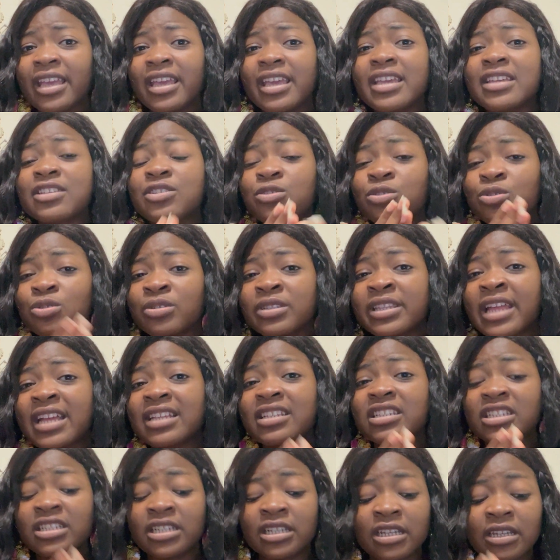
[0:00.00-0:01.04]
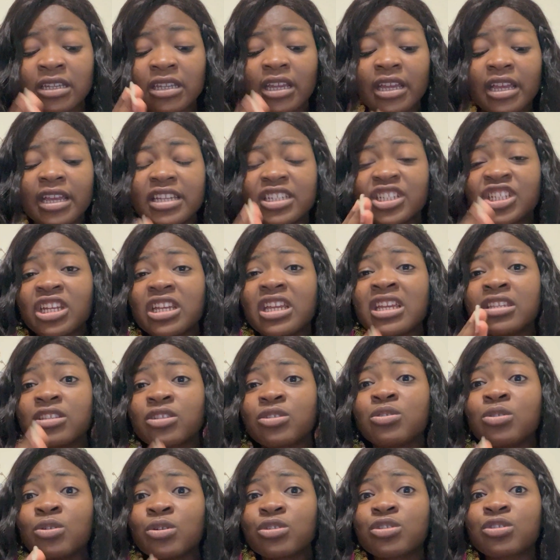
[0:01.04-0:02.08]
it's true that she she
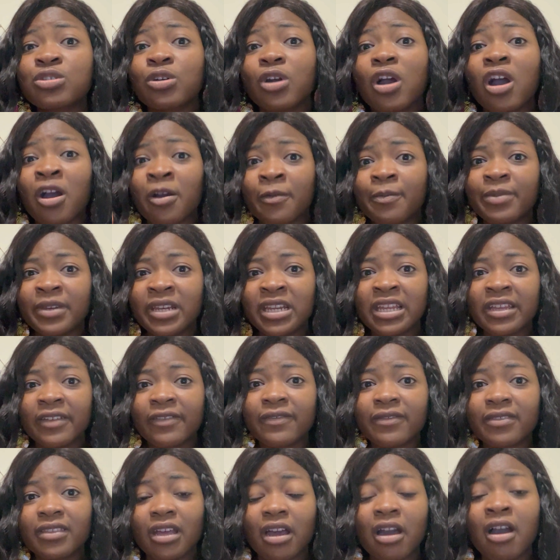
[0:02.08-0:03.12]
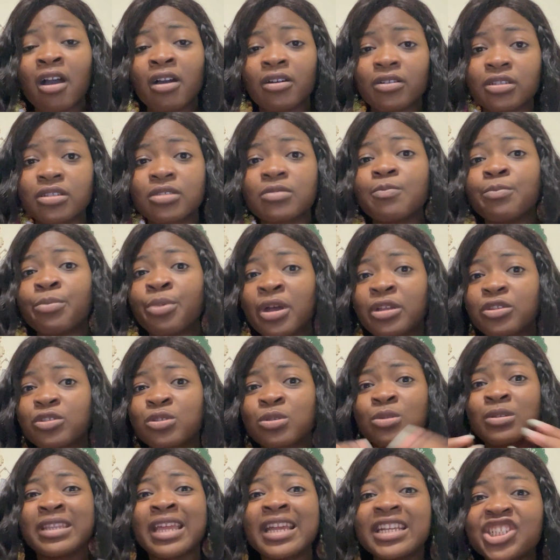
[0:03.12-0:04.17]
is used to uplift us but
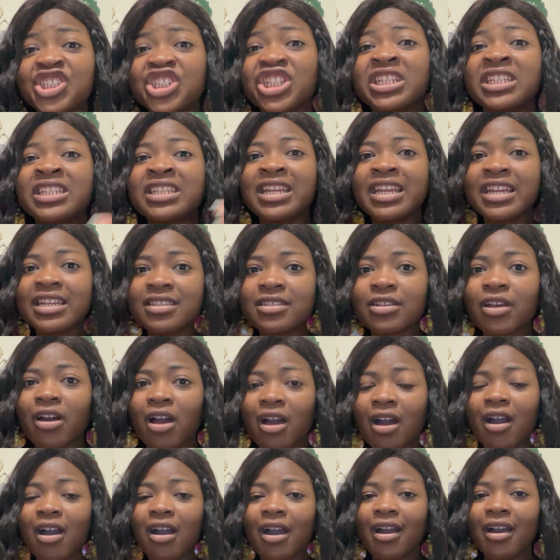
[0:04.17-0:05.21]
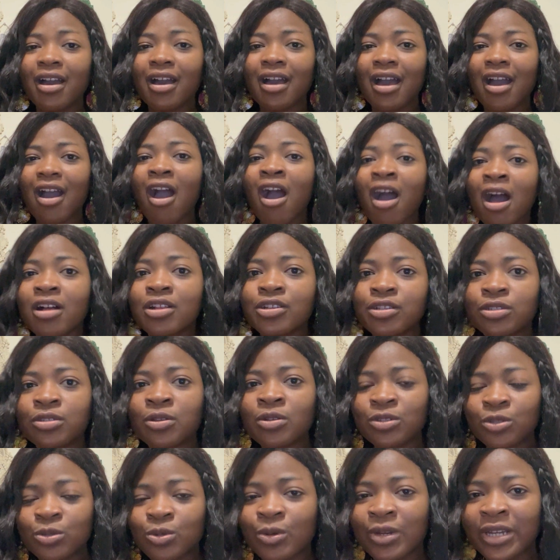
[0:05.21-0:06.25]
today she needs
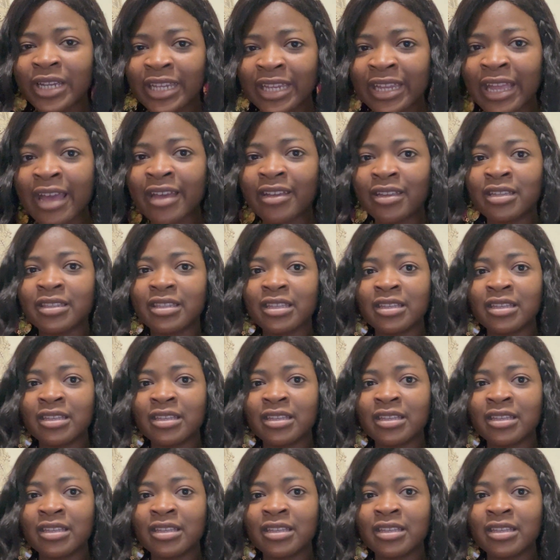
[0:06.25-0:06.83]
also to hear it